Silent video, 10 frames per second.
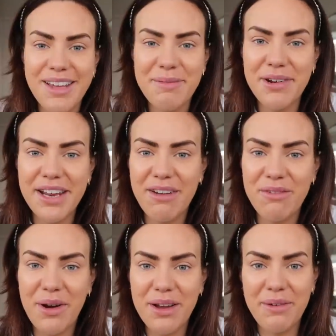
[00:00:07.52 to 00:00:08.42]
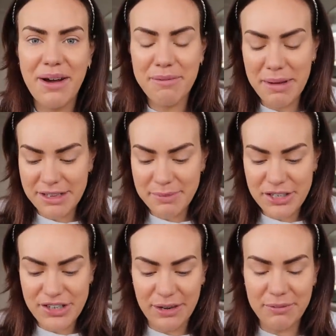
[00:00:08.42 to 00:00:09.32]
Good morning everyone, welcome back to
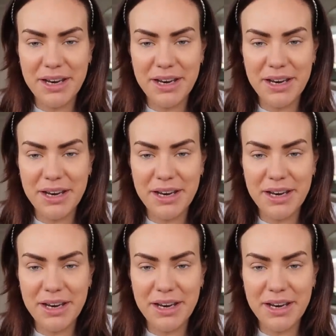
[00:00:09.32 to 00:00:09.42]
my channel.